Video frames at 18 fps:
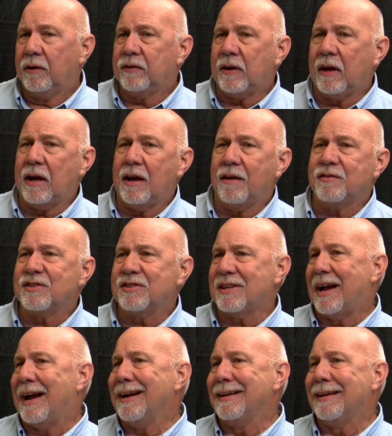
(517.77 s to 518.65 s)
to have
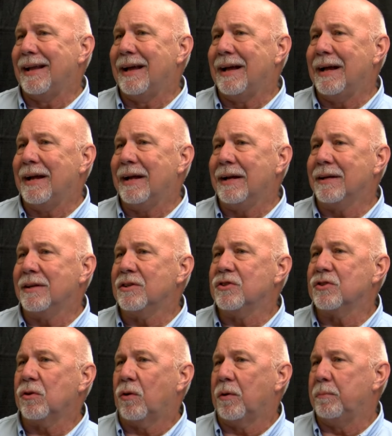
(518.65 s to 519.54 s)

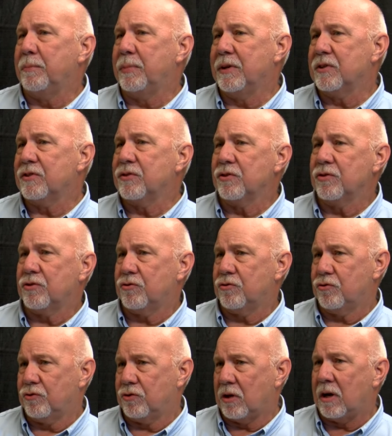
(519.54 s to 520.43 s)
sidelines or
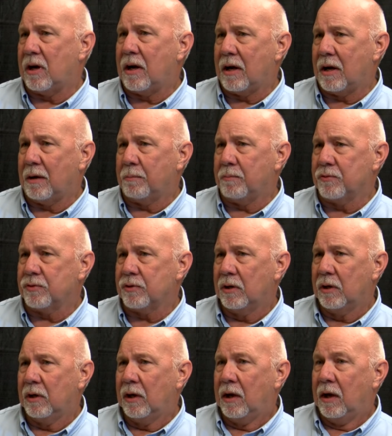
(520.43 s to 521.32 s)
business
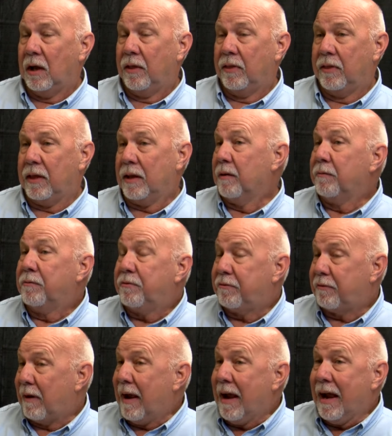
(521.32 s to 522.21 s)
jobs that in
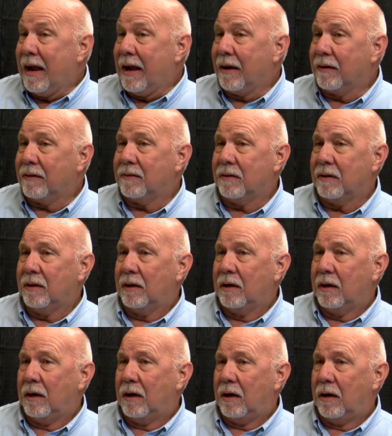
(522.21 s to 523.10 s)
fact
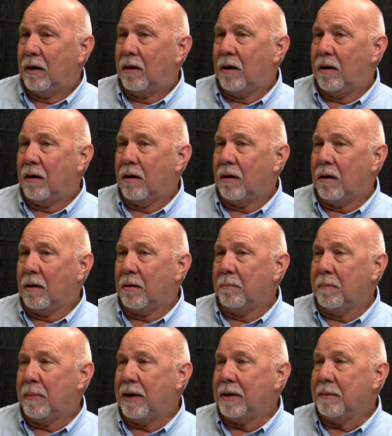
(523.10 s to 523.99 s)

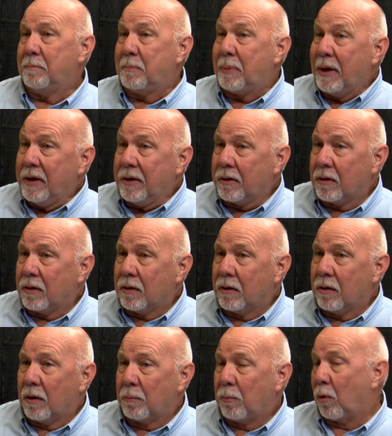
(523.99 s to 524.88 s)
are made
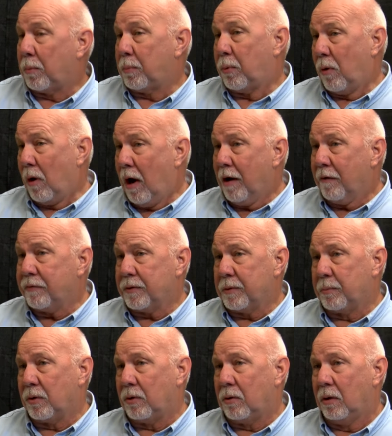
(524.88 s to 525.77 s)
better or more
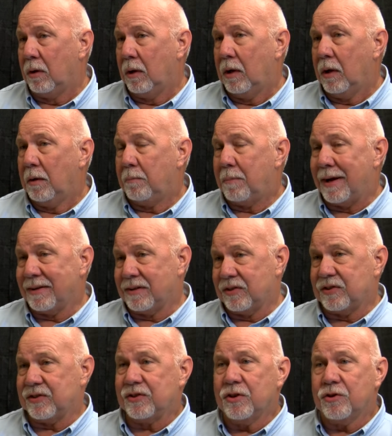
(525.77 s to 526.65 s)
profitable by
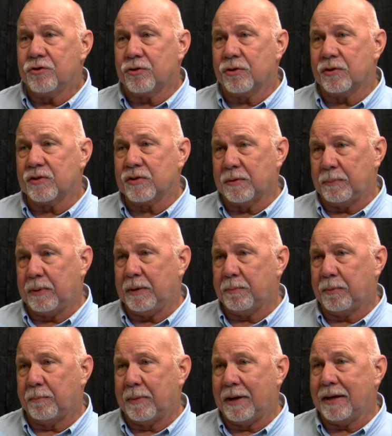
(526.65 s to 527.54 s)
decisions that
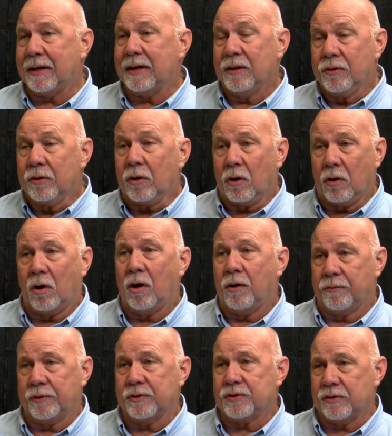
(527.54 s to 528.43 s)
people make in their
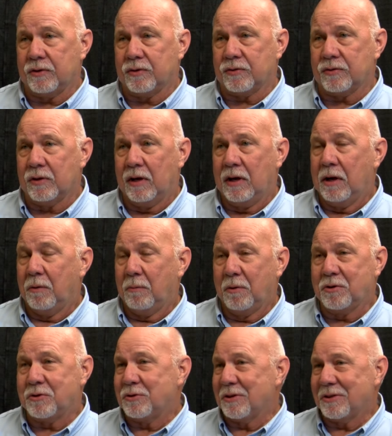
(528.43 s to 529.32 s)
offices,
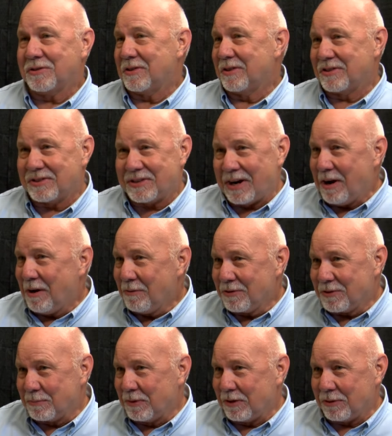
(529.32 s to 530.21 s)
which just
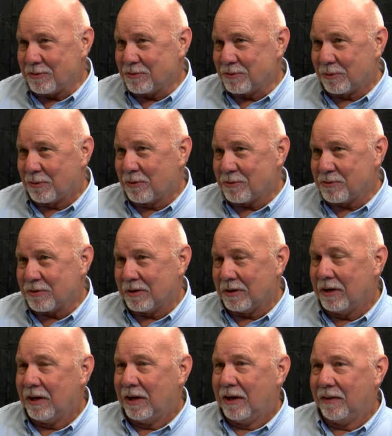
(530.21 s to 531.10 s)
astounds me in
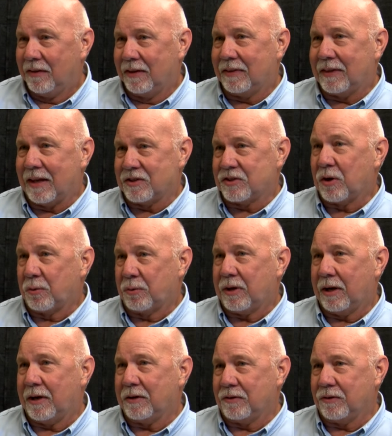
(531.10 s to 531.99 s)
Georgia that that's
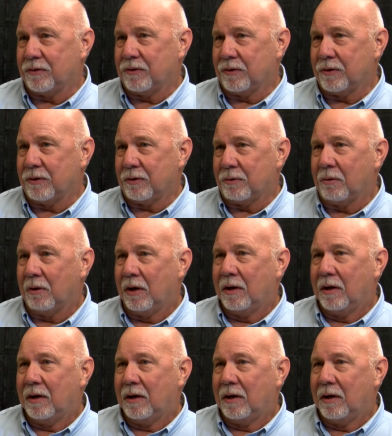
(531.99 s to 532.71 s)
okay to do.